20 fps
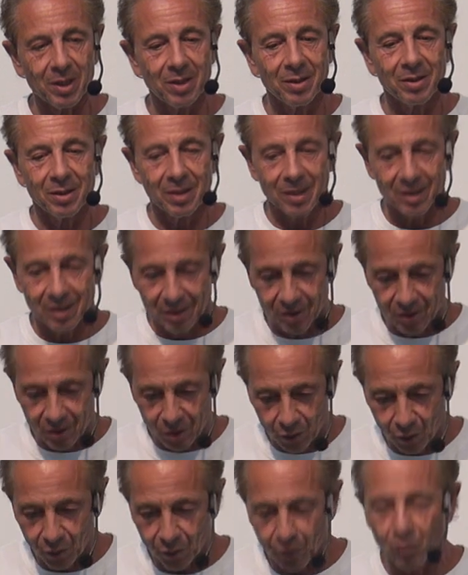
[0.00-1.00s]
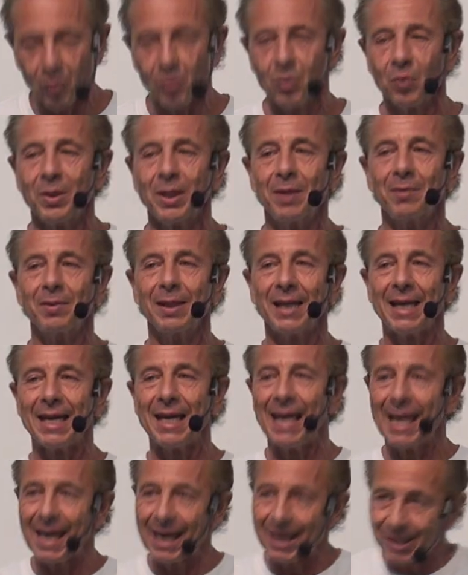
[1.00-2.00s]
and, and so forth, when they would lay
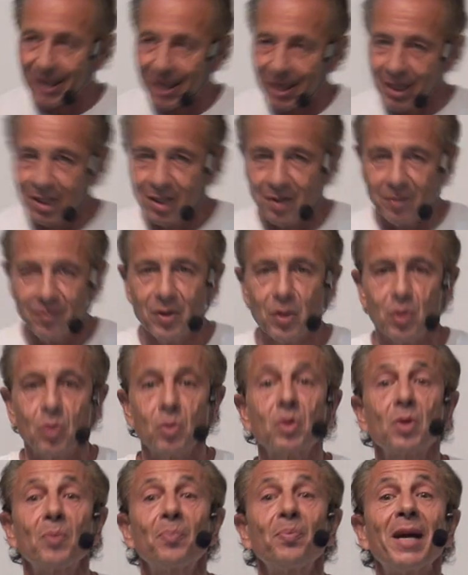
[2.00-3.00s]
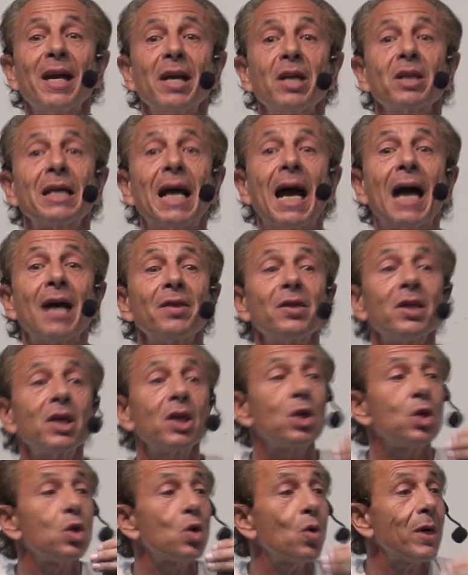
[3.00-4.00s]
hands on individuals to pass on the
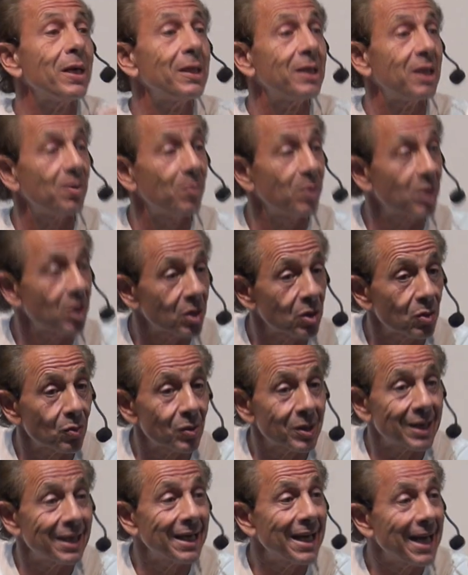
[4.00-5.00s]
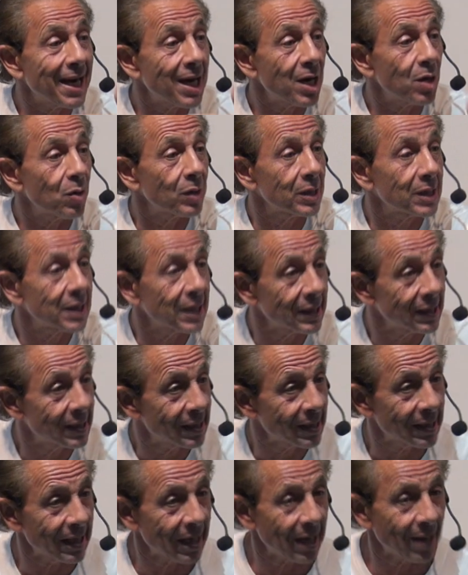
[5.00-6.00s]
anointing because it was inherited
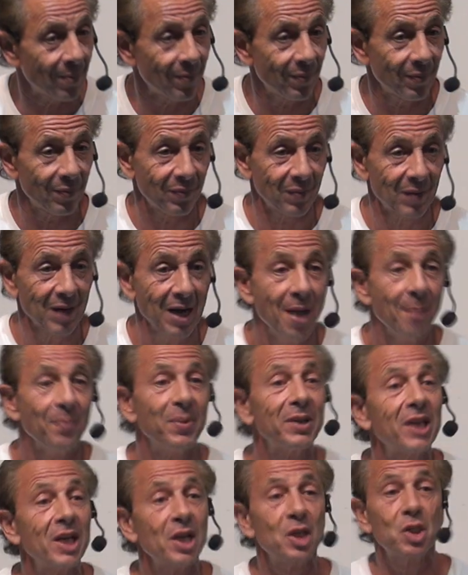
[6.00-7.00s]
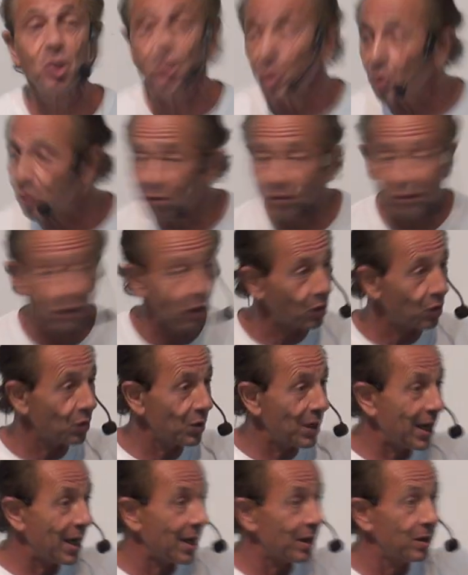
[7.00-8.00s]
to them. But they served under
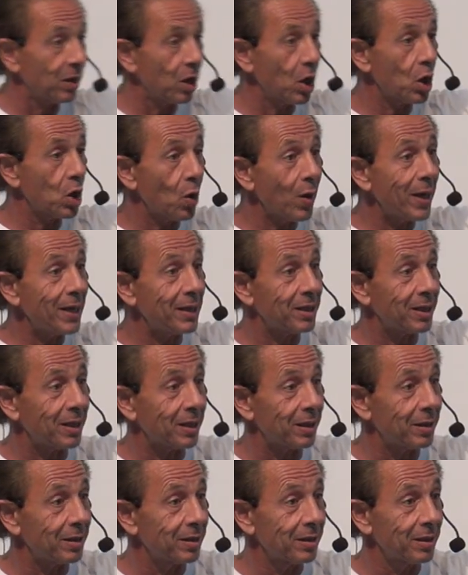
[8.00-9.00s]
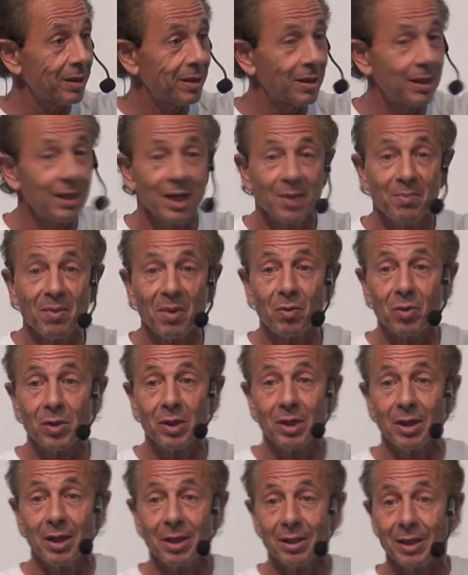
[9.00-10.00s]
that anointing. Remember when
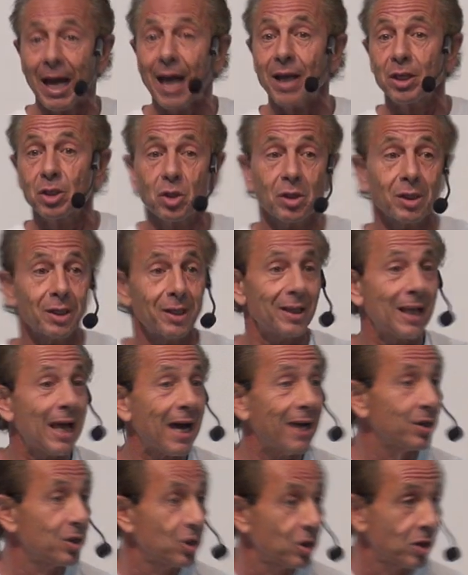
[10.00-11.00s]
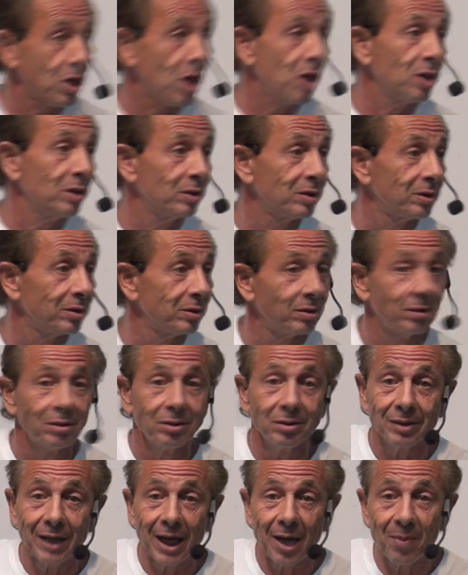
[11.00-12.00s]
Elijah and Elisha,
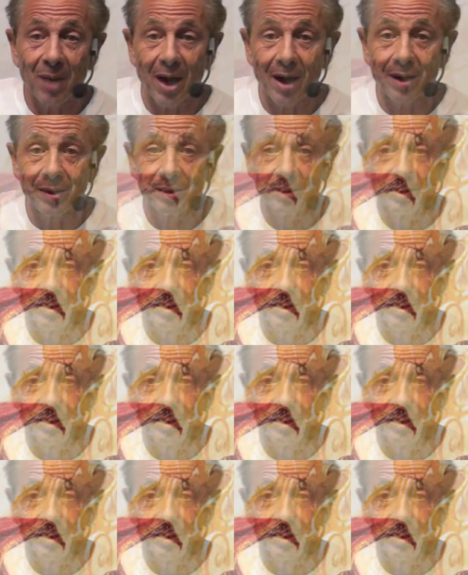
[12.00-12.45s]
amen?